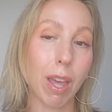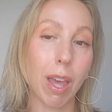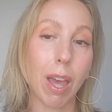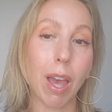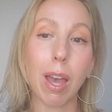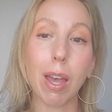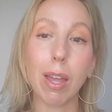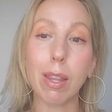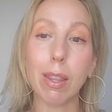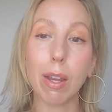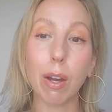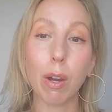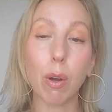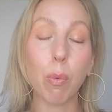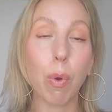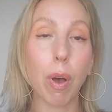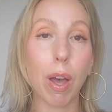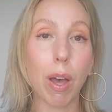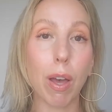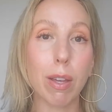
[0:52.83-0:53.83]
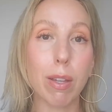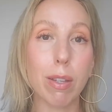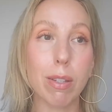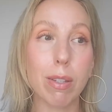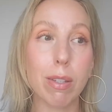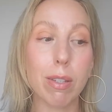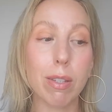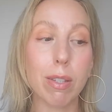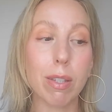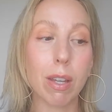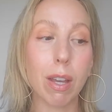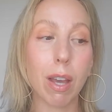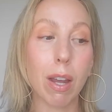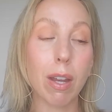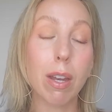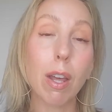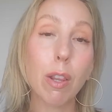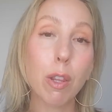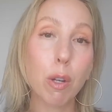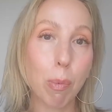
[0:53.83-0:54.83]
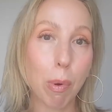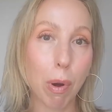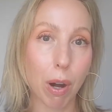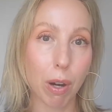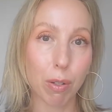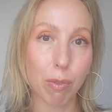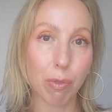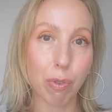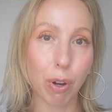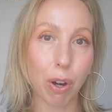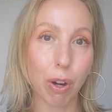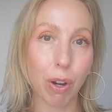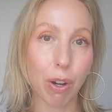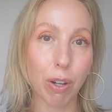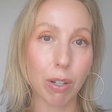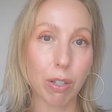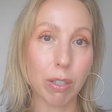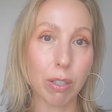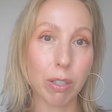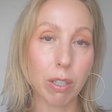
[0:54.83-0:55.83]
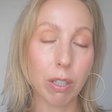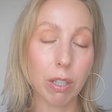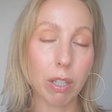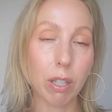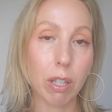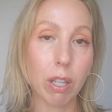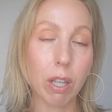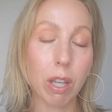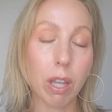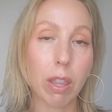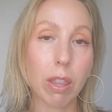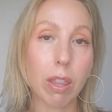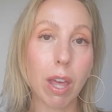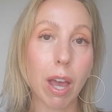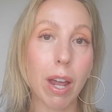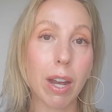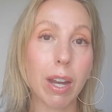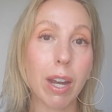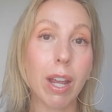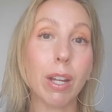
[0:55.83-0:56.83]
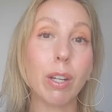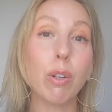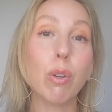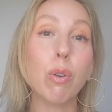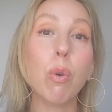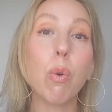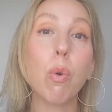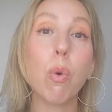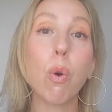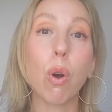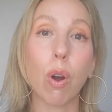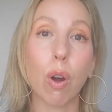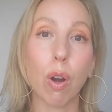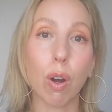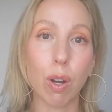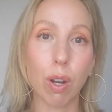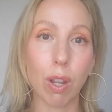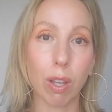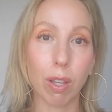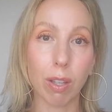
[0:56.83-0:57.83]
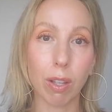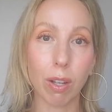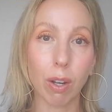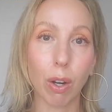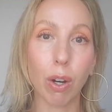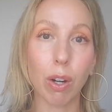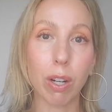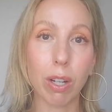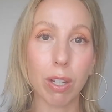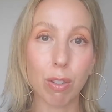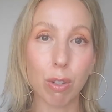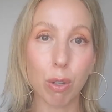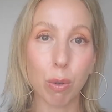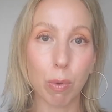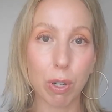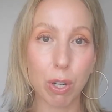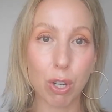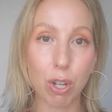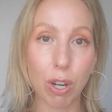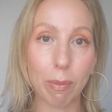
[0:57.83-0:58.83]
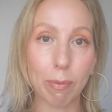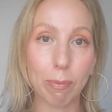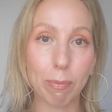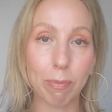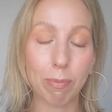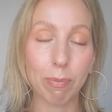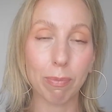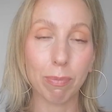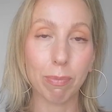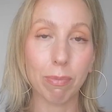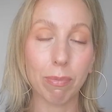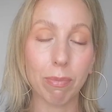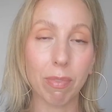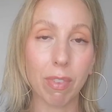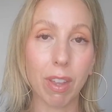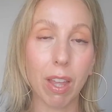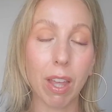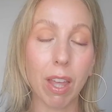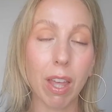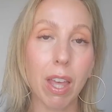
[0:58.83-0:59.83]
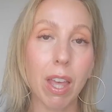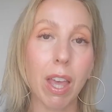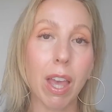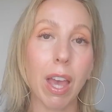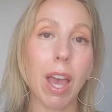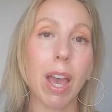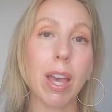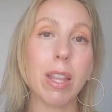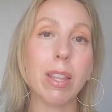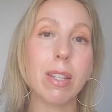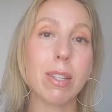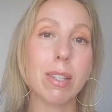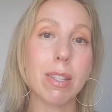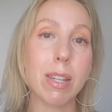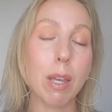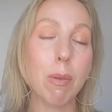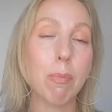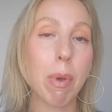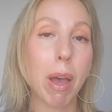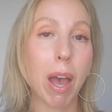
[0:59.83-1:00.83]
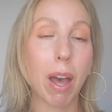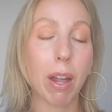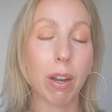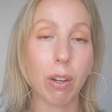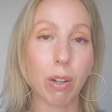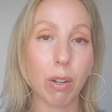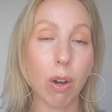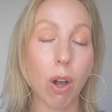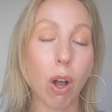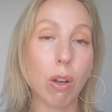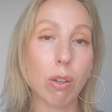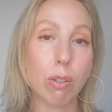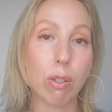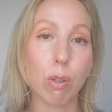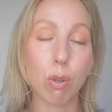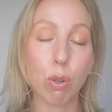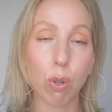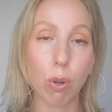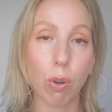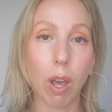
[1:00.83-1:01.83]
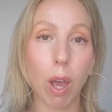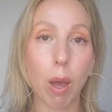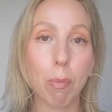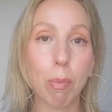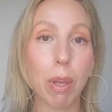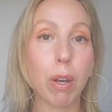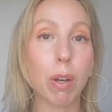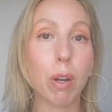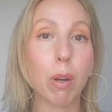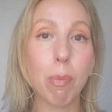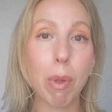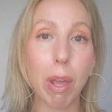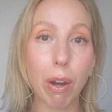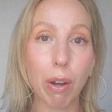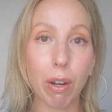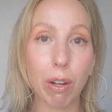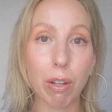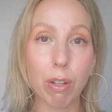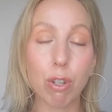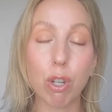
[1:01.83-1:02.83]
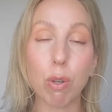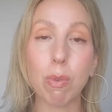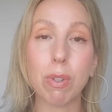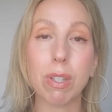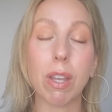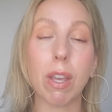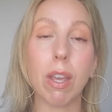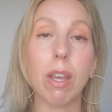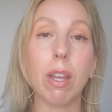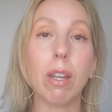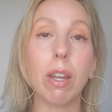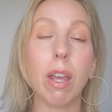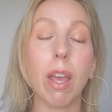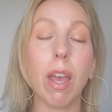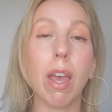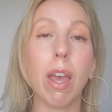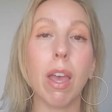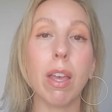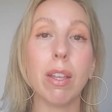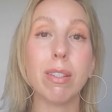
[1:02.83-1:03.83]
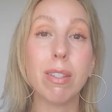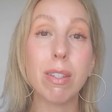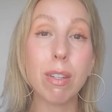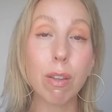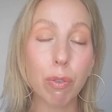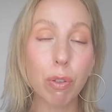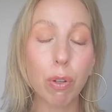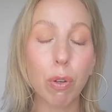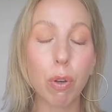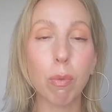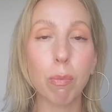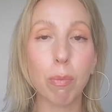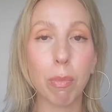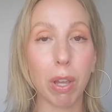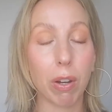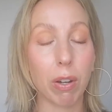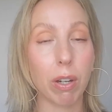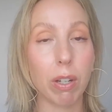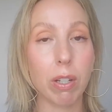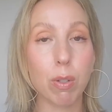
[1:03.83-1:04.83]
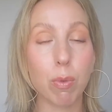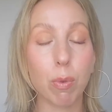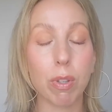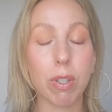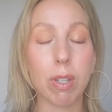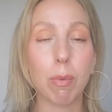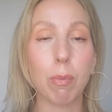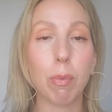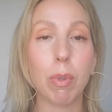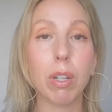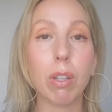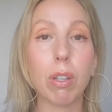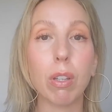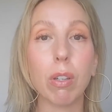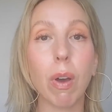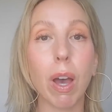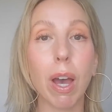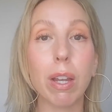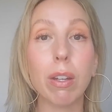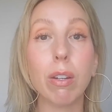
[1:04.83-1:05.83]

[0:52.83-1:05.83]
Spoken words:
And there was another part of her that ignored her intuition. And the same pattern also showed up in her marriage. She was in a difficult marriage with someone who had